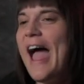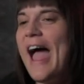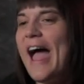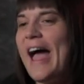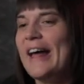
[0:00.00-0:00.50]

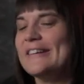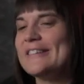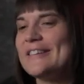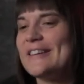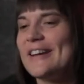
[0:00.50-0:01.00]
And
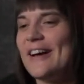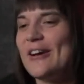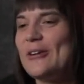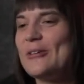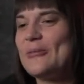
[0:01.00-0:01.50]

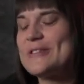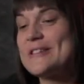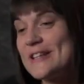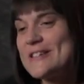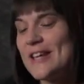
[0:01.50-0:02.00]

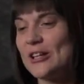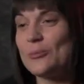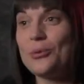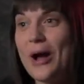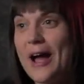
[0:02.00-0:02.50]
since then,
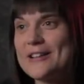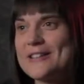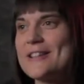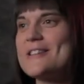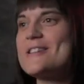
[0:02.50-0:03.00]
in
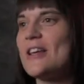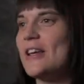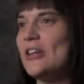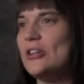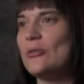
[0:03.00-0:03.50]
practice,
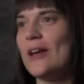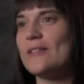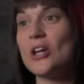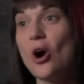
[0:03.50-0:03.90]
you get the